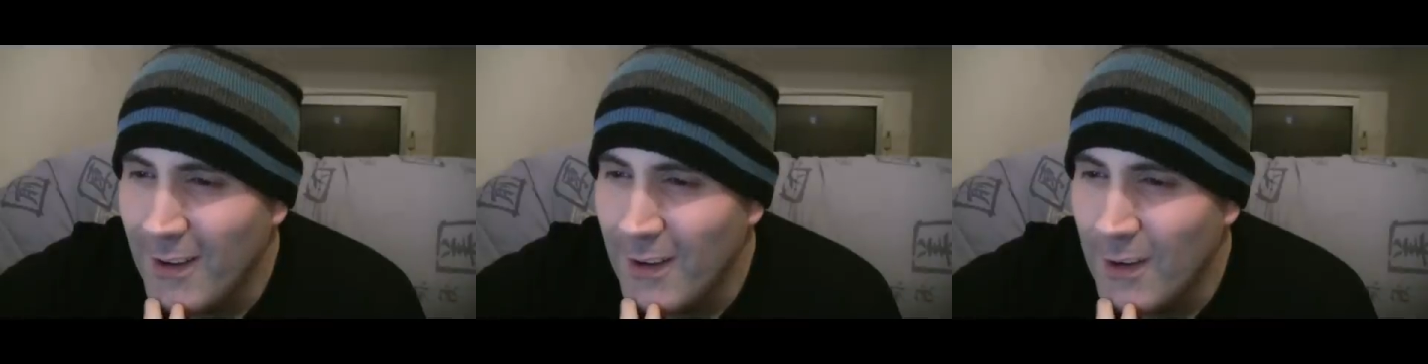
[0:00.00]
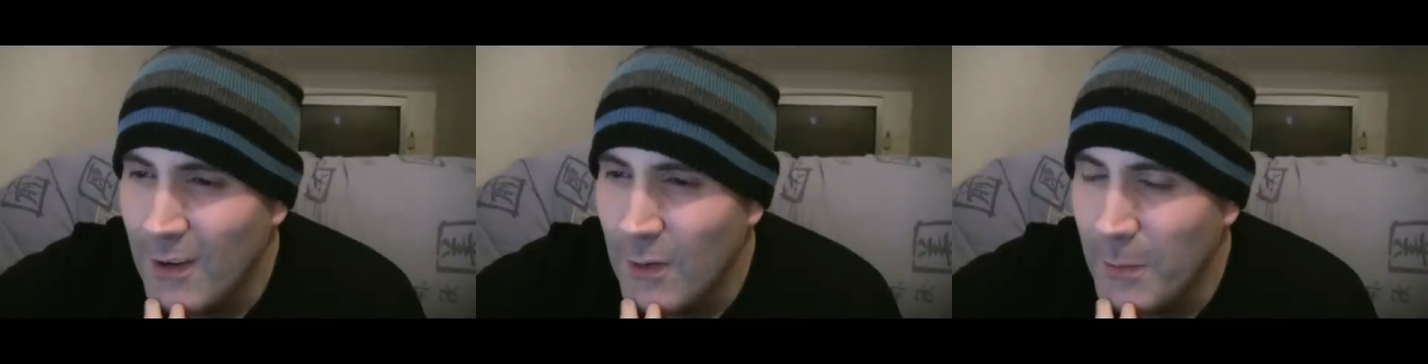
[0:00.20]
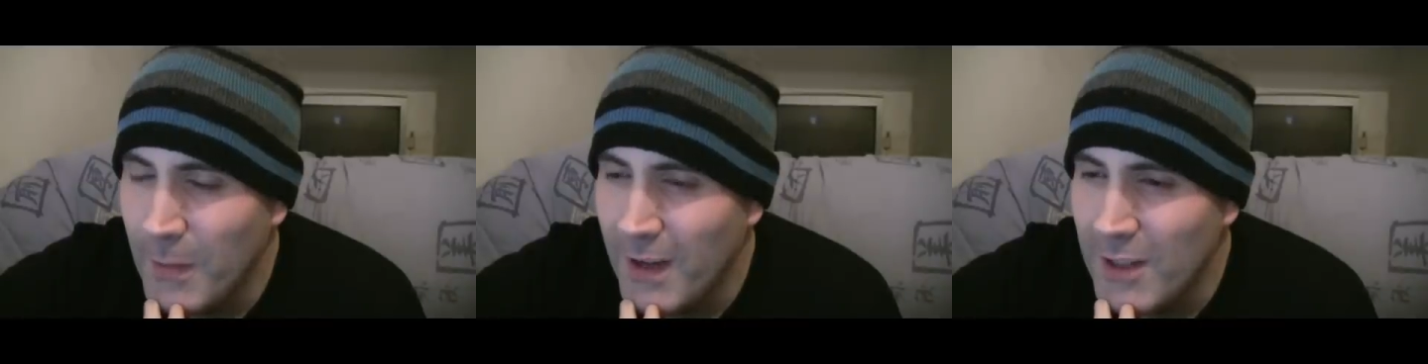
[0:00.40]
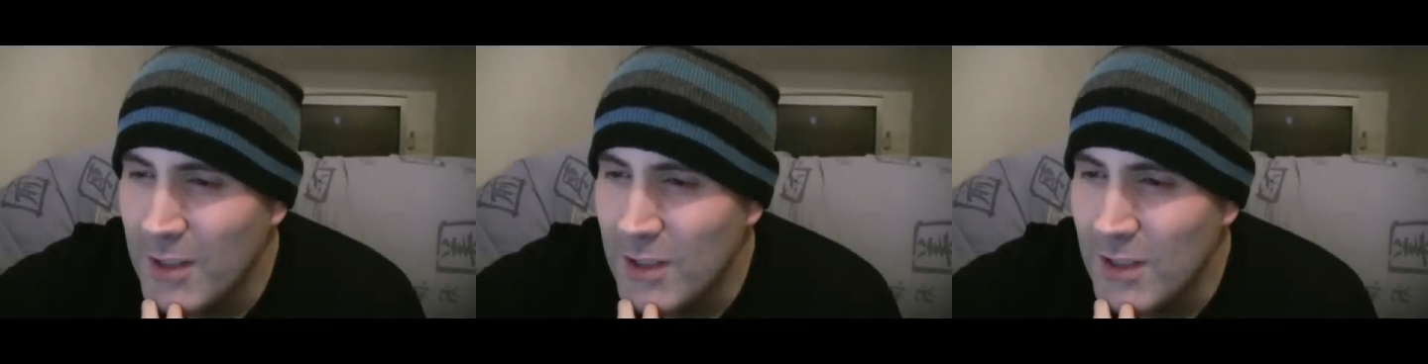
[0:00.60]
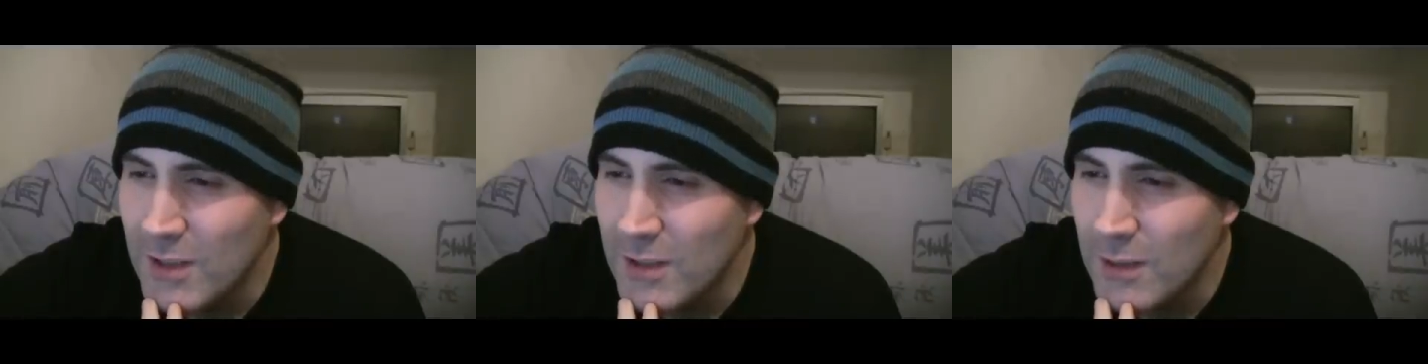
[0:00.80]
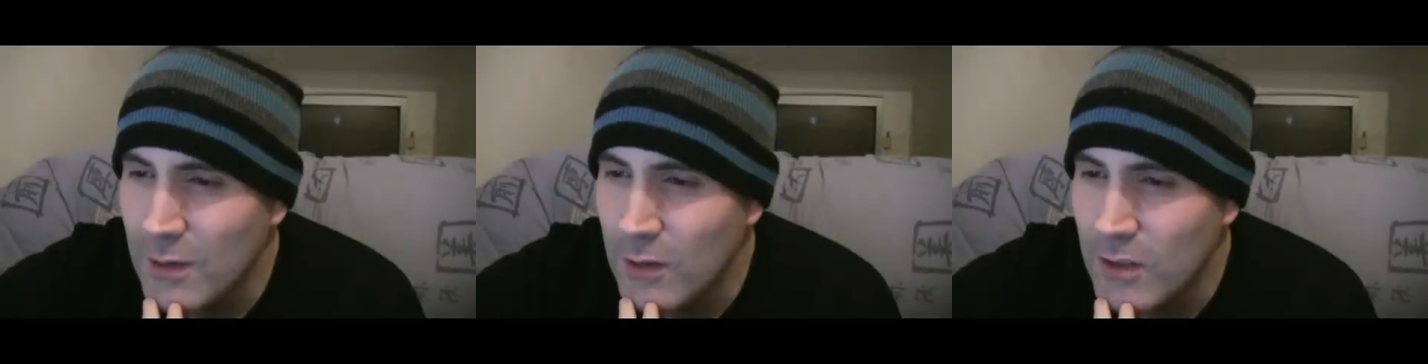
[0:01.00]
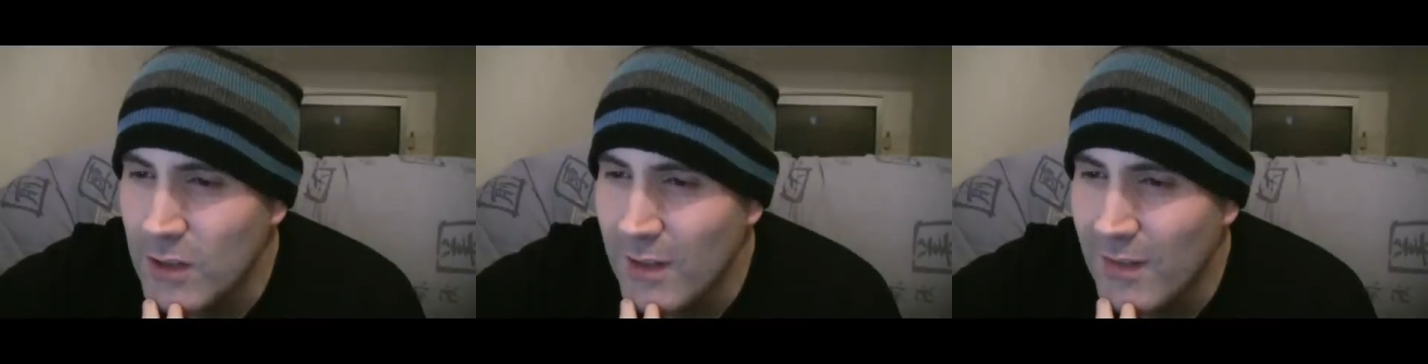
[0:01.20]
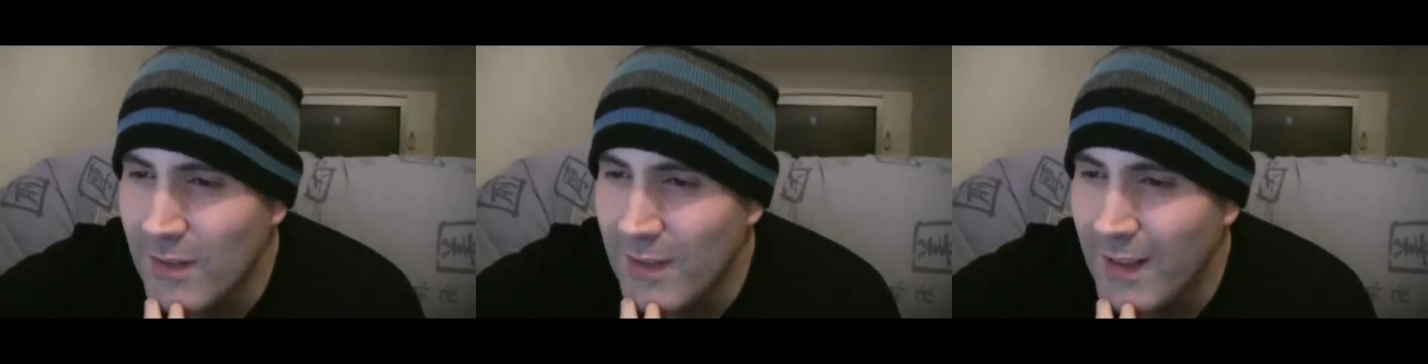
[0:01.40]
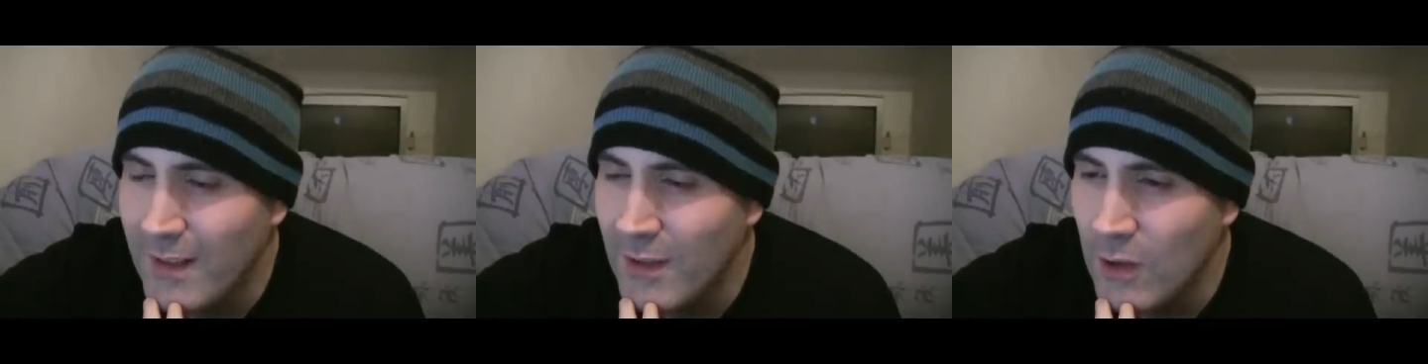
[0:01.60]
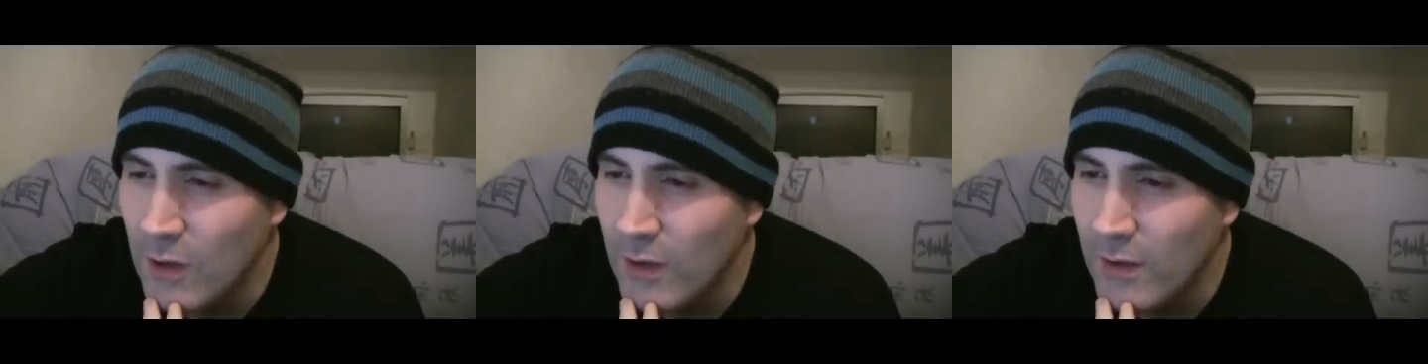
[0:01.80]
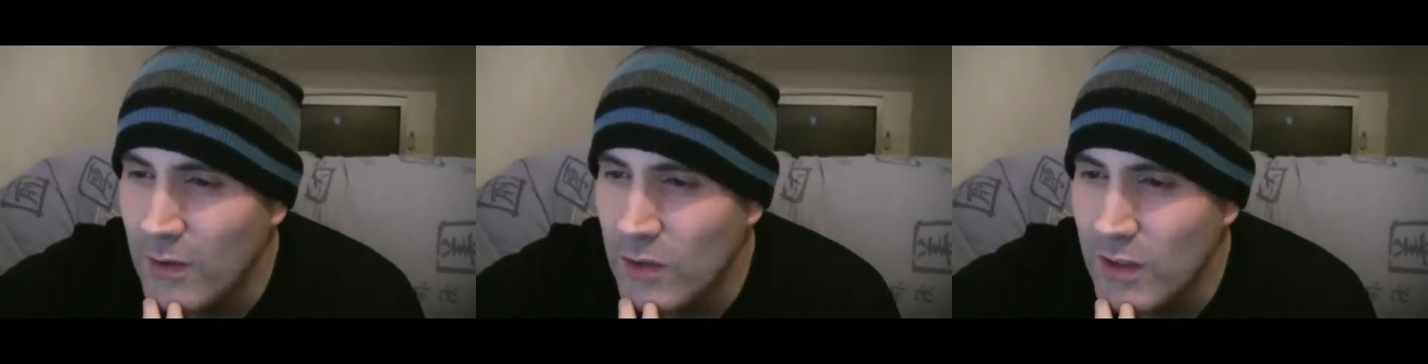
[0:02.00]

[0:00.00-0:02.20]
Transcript: Oh man, she's standing on it.